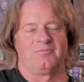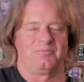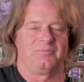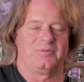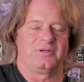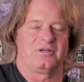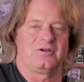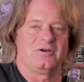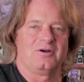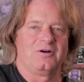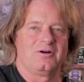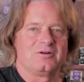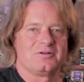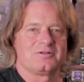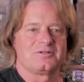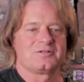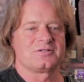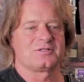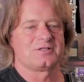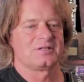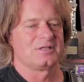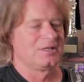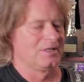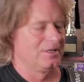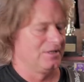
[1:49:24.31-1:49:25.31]

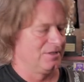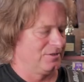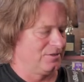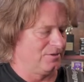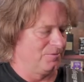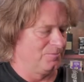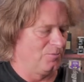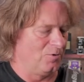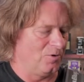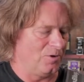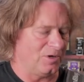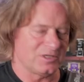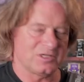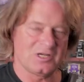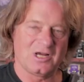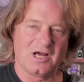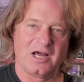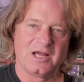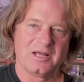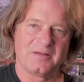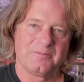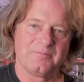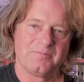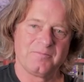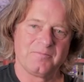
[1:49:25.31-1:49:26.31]
because the more
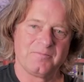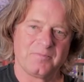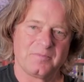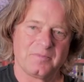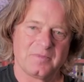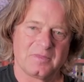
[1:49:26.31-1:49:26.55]
time